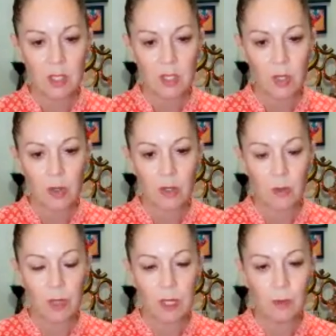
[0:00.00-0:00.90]
just so
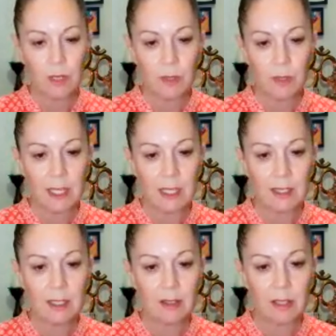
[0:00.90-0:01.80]
that when we
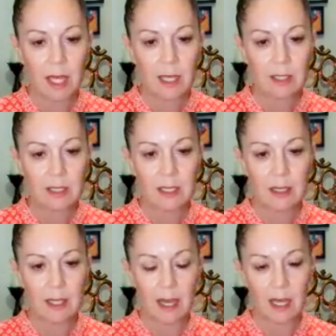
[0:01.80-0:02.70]
begin the class
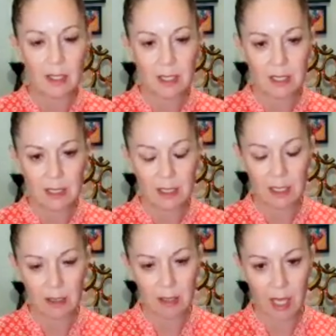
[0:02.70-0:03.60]
and the asanas
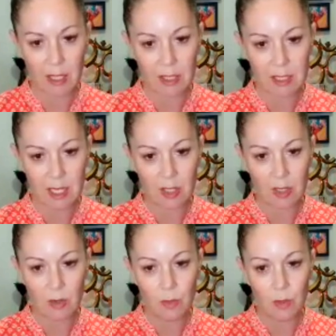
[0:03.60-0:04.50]
in the class, that
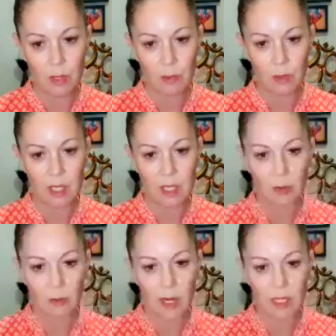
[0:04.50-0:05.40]
you work within
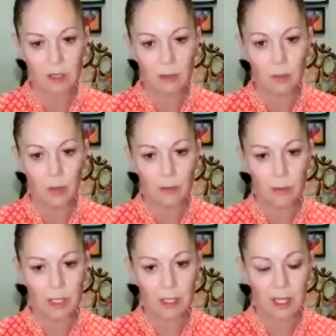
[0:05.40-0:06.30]
your range of
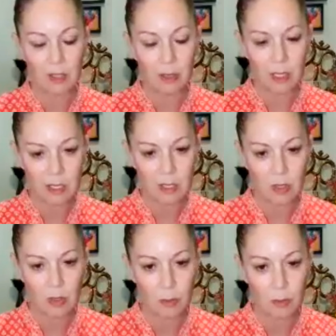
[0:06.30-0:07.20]
movement and you listen
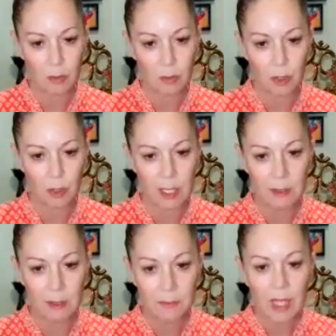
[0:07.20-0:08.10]
to your
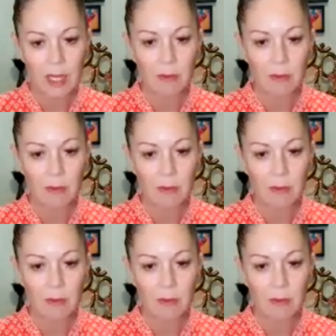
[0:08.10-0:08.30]
body.